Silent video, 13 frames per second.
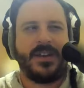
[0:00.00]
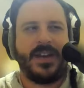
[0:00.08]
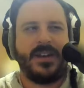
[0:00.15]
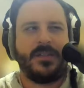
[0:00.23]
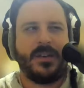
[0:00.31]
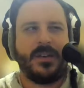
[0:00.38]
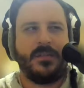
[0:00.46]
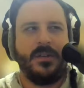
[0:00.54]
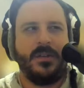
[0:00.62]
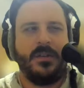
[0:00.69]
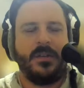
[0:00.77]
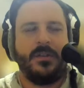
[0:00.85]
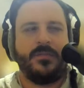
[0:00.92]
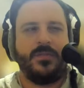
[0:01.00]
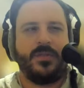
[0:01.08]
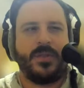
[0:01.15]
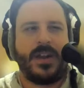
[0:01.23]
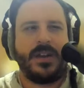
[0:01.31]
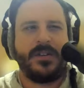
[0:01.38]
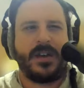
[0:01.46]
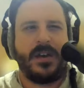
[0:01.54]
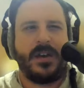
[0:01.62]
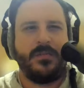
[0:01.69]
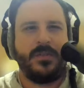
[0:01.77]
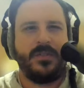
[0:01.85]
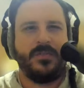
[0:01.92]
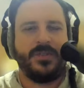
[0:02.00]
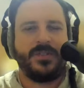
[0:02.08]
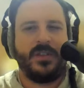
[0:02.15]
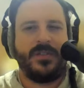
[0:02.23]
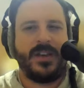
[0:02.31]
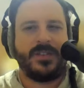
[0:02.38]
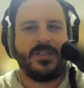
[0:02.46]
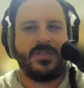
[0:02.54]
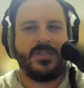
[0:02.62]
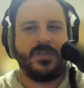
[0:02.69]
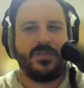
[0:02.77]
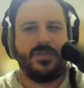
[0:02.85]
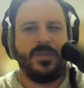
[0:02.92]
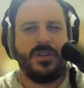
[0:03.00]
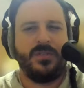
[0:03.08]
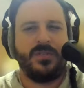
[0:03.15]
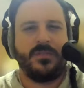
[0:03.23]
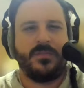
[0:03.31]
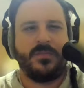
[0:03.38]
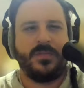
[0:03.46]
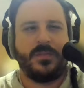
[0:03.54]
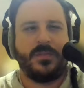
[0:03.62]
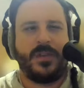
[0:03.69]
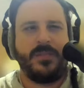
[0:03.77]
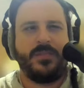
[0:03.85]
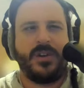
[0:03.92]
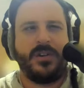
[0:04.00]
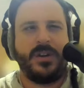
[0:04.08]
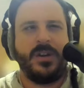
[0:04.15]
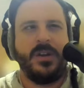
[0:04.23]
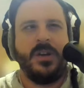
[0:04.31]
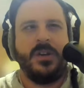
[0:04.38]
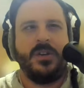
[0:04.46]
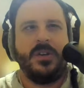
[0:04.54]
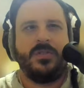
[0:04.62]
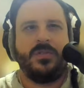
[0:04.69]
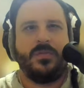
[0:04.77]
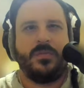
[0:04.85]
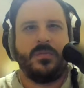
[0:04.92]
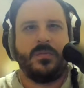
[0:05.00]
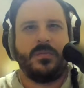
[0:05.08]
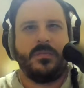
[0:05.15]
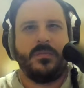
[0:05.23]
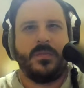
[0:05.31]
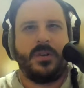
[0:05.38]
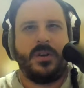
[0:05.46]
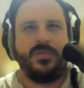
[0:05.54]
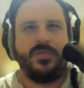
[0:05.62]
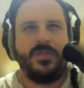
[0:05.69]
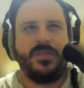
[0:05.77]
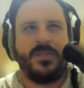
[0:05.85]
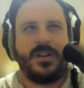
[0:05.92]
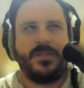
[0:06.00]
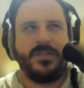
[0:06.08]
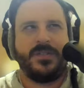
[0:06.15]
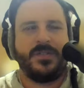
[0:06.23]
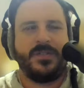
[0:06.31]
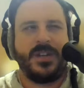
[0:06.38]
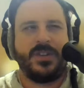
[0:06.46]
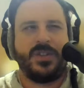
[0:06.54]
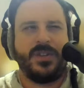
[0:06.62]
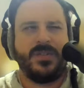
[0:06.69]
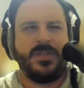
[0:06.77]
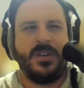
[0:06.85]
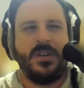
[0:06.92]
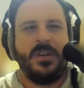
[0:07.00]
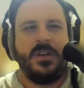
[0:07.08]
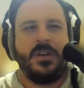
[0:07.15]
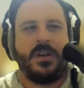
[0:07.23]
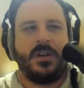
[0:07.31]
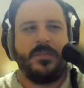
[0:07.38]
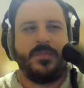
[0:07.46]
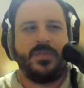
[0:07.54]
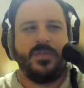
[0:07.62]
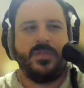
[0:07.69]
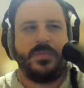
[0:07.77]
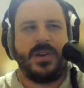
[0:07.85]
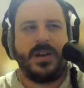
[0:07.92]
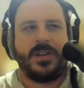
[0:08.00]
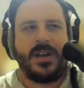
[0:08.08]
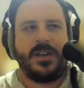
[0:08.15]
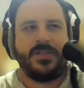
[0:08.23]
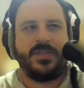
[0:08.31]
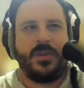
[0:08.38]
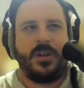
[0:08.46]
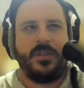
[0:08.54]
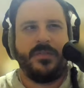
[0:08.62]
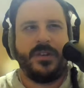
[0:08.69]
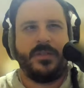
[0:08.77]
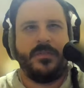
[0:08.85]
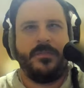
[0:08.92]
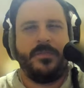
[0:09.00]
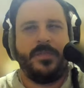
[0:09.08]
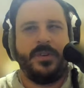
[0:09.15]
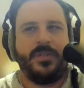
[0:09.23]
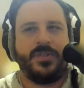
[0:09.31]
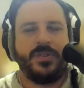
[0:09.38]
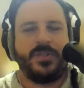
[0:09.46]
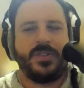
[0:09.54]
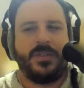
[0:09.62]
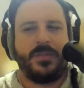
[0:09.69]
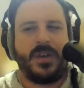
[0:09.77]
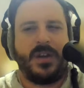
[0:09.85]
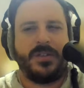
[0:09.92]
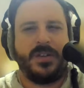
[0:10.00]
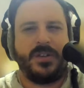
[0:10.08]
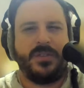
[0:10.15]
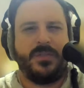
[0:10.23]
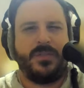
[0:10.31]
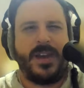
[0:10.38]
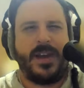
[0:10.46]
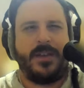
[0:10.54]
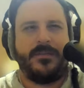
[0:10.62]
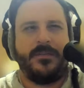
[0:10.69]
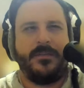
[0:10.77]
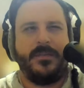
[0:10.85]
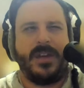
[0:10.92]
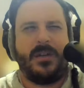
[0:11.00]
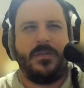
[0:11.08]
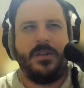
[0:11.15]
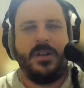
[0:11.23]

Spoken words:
anything. If you don't add an account, you will still have access to TuneIn, to the library, to hundreds of thousands of stations, to the podcast, to all of it. There's just some content you won't have. Now,